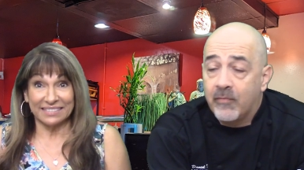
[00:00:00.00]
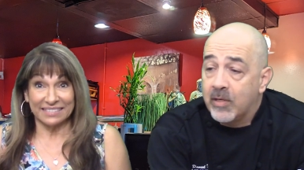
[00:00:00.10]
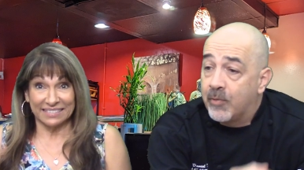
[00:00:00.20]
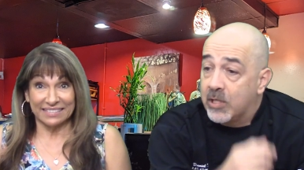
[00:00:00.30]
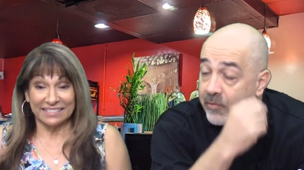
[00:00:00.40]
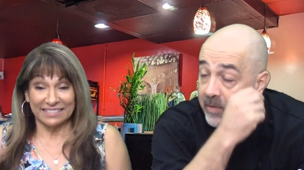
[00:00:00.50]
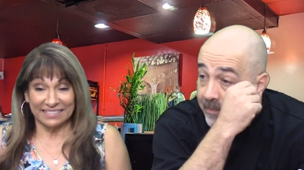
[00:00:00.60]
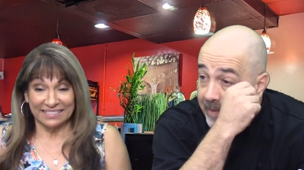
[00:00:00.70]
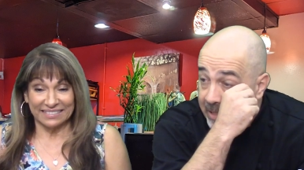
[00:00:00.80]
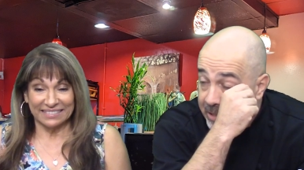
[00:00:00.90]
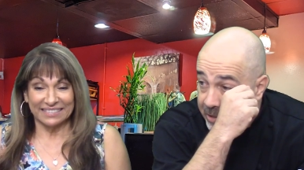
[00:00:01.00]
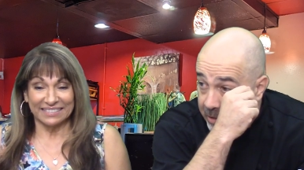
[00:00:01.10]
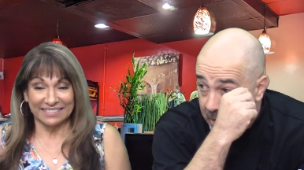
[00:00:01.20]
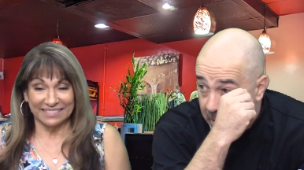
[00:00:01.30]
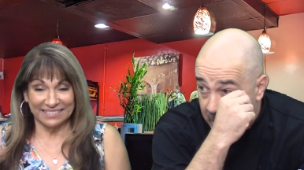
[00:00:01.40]
Speaker 1: the bridge from the beach.
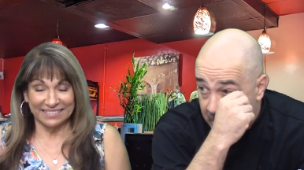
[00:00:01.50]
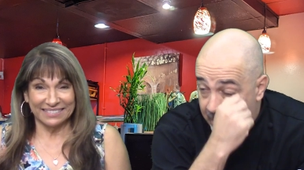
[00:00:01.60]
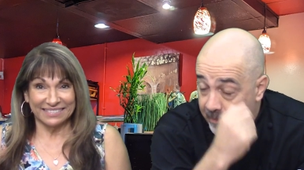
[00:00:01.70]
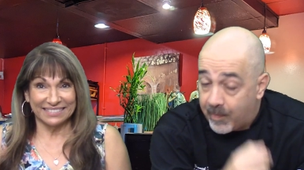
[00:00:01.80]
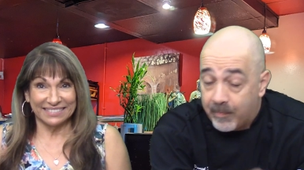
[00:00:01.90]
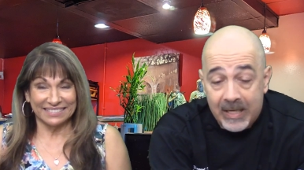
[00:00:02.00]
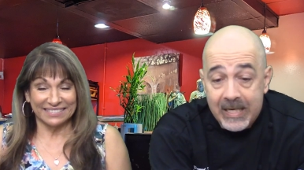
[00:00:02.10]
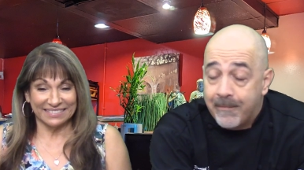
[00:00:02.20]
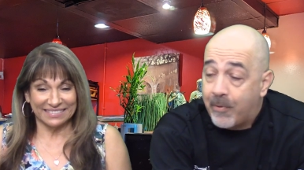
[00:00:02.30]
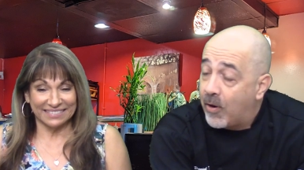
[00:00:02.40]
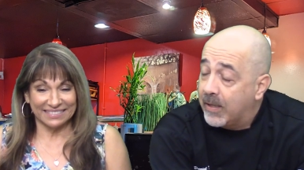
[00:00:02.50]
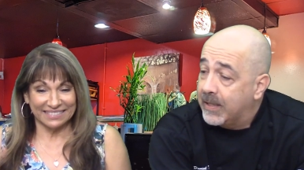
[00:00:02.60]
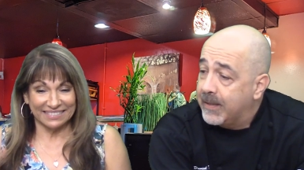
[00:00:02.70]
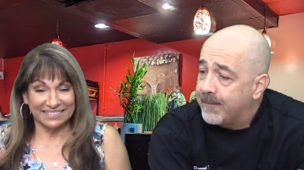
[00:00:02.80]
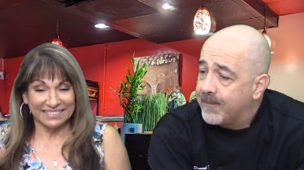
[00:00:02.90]
Um, plenty of
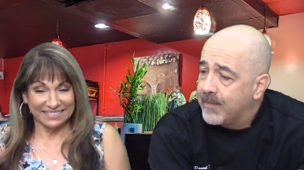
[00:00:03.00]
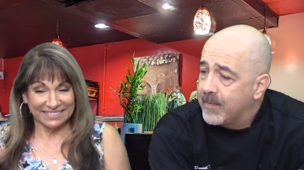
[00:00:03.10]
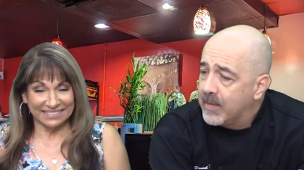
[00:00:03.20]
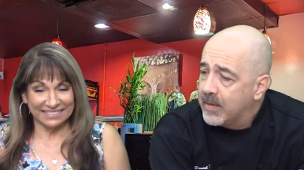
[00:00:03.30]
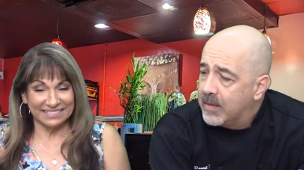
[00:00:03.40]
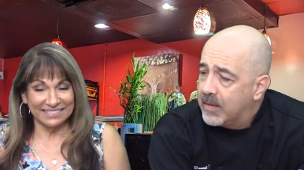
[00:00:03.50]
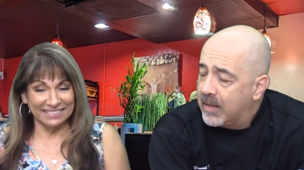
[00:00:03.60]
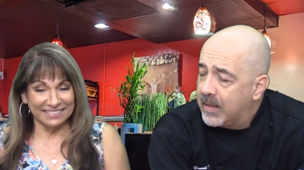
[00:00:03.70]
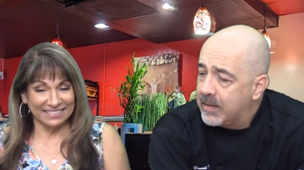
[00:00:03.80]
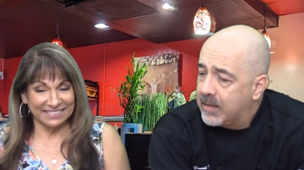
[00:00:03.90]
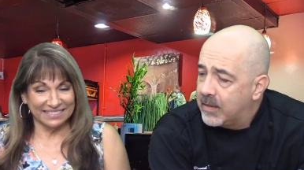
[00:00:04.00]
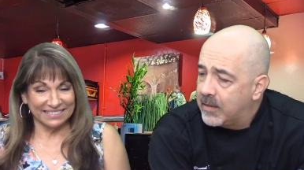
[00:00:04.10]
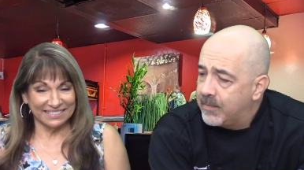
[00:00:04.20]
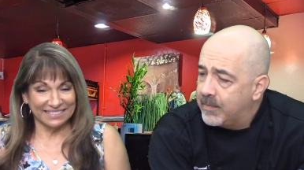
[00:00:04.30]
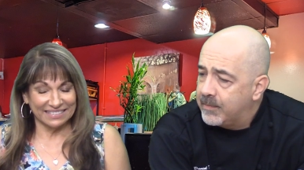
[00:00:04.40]
parking, mm-hmm. and
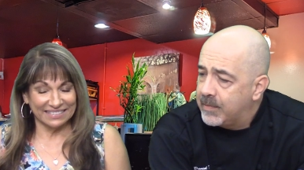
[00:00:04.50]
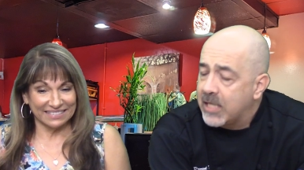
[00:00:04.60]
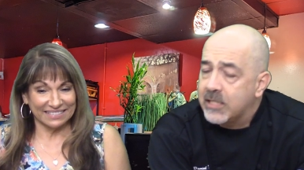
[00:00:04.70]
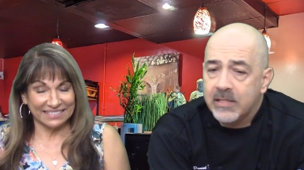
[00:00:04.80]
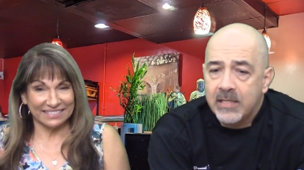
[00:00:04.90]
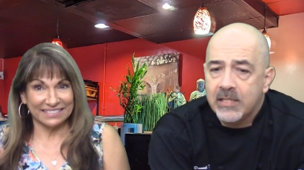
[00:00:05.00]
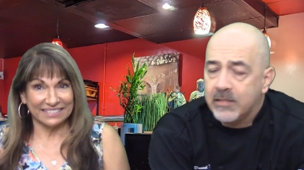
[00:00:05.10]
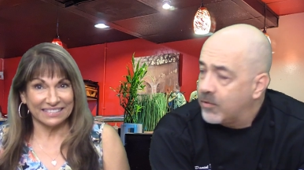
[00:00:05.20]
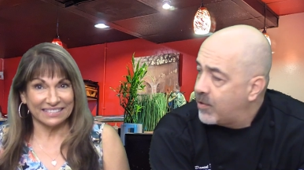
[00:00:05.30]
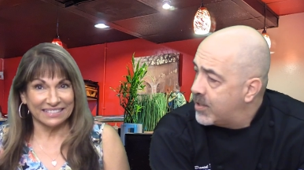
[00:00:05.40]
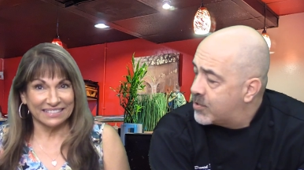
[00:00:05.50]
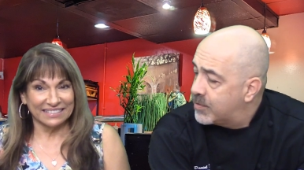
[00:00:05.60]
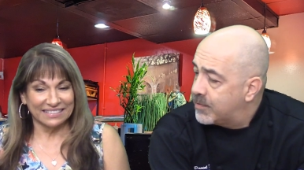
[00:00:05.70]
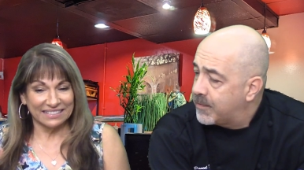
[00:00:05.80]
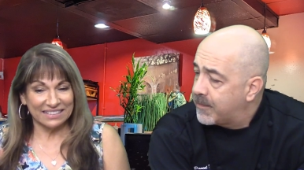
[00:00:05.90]
um, nice, nice
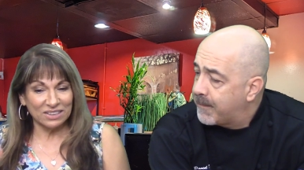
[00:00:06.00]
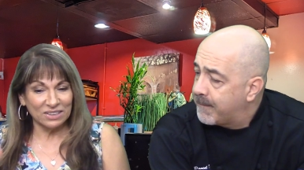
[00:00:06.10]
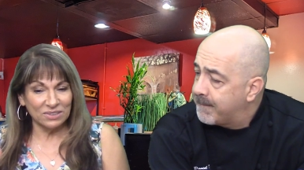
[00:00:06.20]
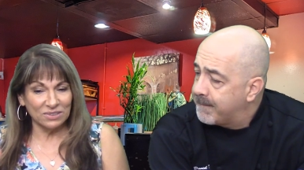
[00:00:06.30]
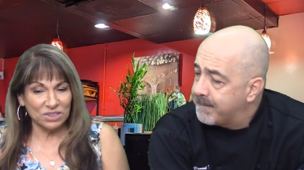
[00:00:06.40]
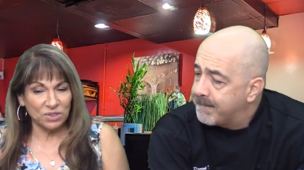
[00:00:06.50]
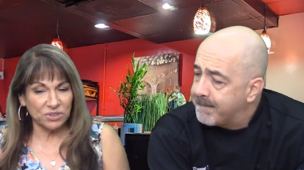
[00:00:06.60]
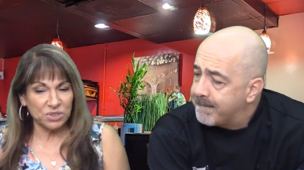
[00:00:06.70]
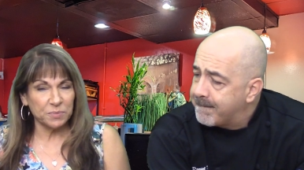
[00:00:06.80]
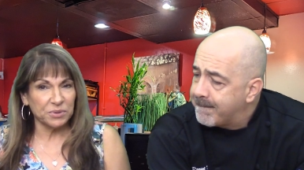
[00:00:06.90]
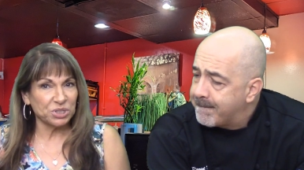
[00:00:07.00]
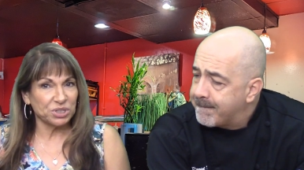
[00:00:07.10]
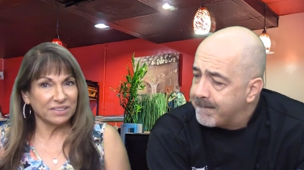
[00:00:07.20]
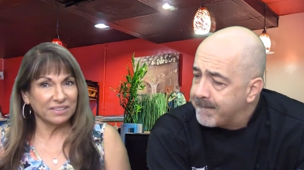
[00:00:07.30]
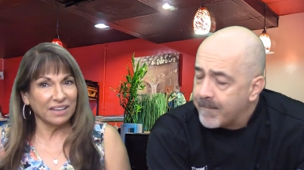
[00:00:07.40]
location.
Speaker 2: So, what's your first
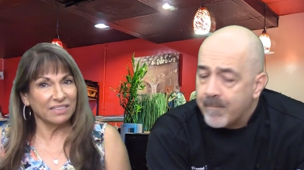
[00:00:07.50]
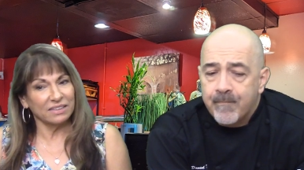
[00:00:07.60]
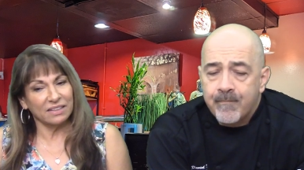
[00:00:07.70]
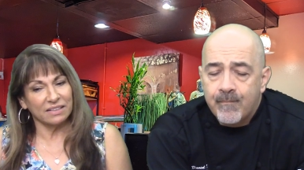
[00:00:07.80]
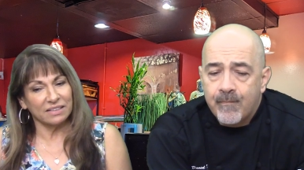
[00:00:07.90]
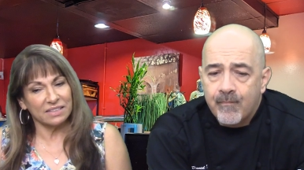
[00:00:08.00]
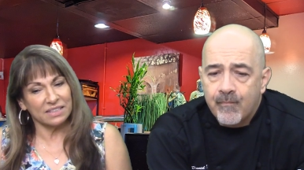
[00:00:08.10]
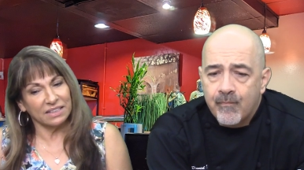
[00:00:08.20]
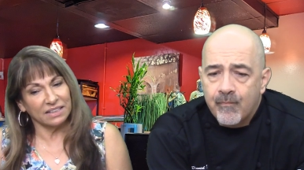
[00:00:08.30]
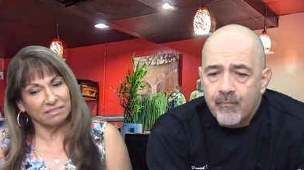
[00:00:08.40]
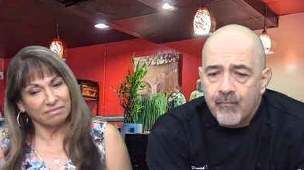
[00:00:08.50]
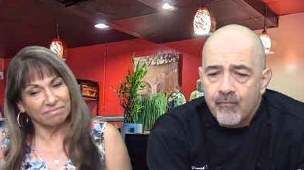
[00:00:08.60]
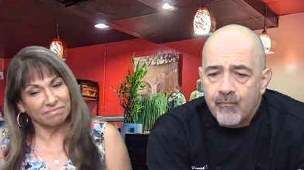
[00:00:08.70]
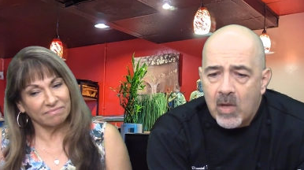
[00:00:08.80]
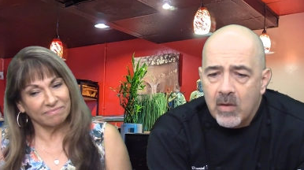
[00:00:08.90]
impression and uh, seating?
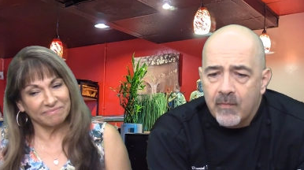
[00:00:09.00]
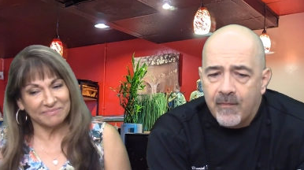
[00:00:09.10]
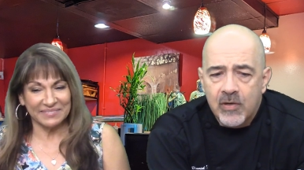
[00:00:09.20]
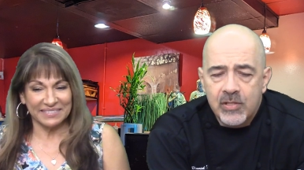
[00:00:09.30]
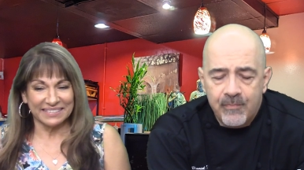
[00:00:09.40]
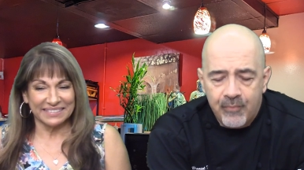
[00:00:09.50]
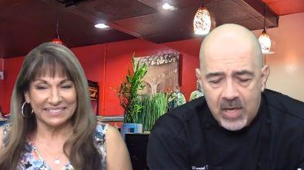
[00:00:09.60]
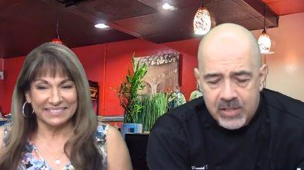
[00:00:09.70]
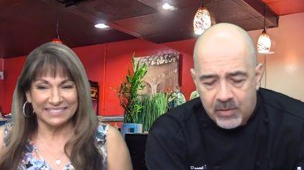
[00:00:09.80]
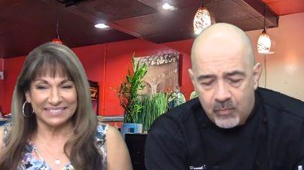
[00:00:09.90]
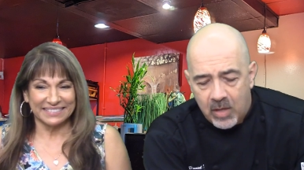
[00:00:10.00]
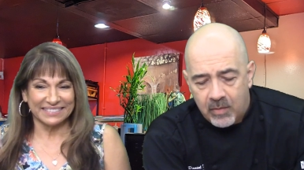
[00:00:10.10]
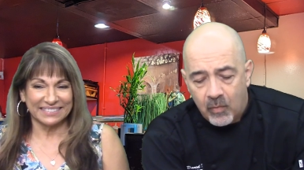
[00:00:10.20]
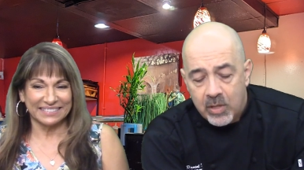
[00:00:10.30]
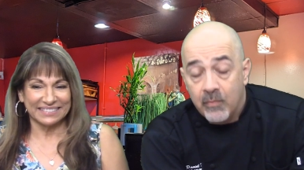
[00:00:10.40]
Speaker 1: First impression.
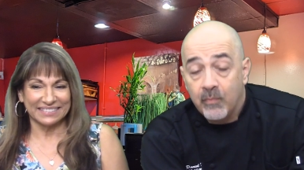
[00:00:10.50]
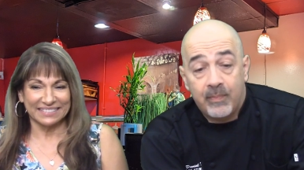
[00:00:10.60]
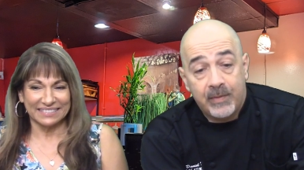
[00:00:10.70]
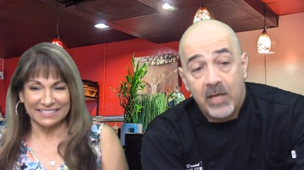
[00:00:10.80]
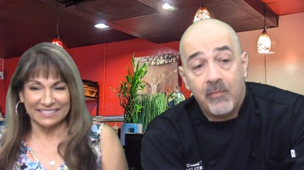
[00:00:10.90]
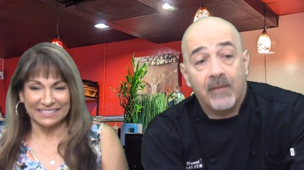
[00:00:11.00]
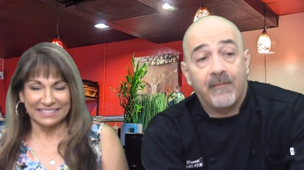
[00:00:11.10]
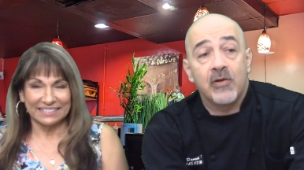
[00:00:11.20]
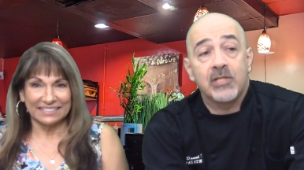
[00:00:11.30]
Well, when you tell you what, first